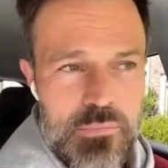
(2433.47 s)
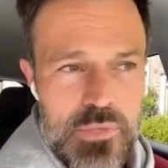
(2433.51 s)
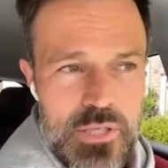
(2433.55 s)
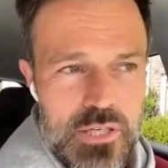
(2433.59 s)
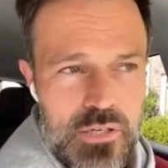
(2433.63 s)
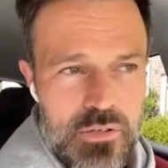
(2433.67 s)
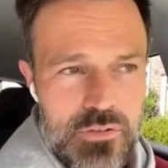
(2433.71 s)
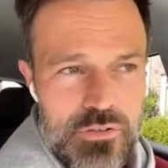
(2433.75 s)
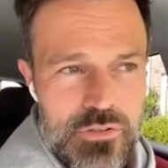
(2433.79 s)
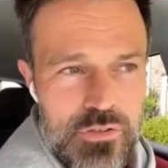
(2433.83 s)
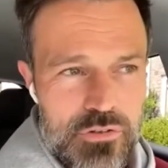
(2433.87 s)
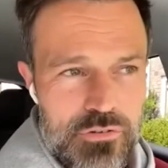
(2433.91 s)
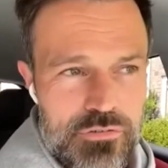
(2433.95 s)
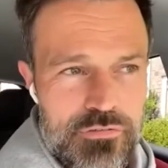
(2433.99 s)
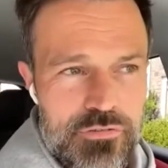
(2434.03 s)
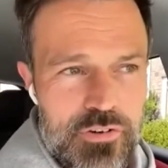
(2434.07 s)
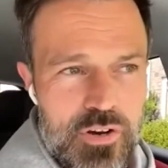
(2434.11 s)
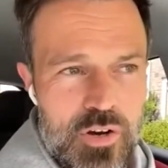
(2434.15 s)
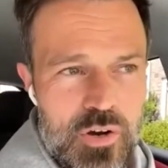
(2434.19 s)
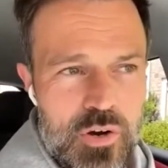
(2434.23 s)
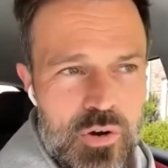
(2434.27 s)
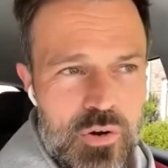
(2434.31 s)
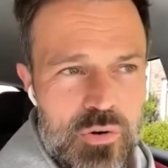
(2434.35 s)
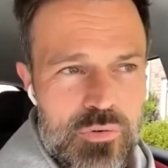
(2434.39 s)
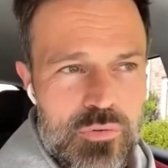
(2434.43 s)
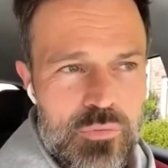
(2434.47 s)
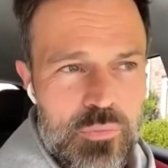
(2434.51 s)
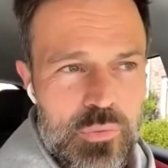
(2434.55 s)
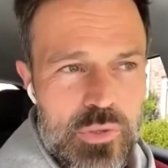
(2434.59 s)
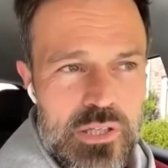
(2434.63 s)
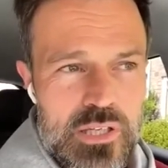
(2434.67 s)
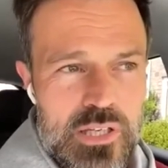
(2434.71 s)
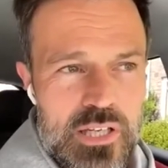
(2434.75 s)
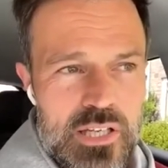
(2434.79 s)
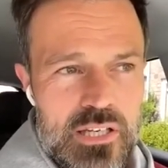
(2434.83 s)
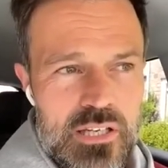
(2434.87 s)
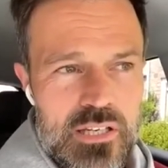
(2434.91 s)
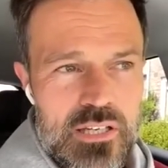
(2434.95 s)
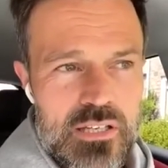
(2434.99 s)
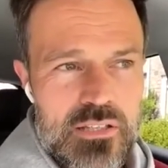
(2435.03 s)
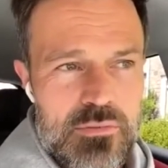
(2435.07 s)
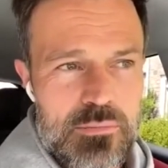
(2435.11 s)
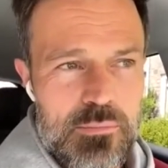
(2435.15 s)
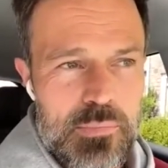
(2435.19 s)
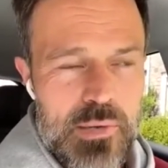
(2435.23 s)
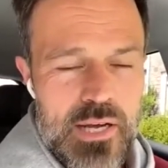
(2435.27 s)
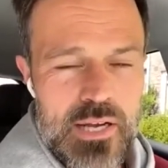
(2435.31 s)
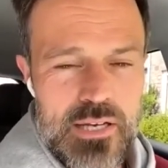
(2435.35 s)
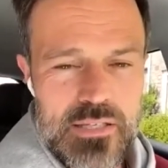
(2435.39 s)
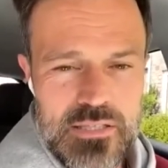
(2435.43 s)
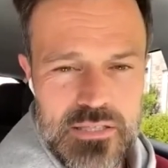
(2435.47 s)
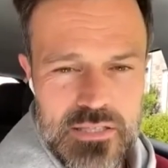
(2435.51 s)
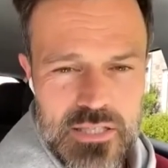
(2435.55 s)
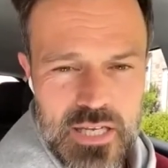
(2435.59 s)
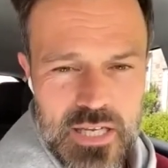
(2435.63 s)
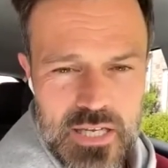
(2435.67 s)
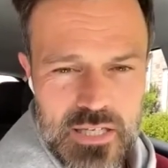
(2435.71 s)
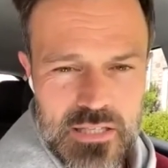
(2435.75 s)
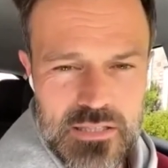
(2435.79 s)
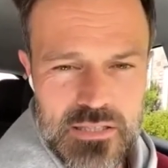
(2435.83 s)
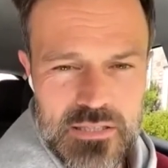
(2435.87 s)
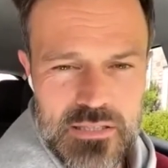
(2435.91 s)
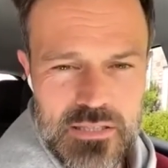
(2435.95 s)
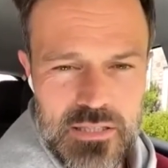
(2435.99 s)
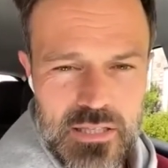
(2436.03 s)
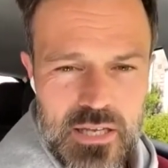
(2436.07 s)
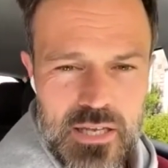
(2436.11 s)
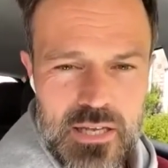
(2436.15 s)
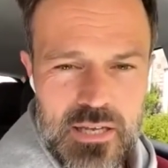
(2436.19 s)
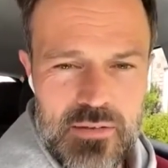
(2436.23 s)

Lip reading: It can be on your phone. We need it by 6."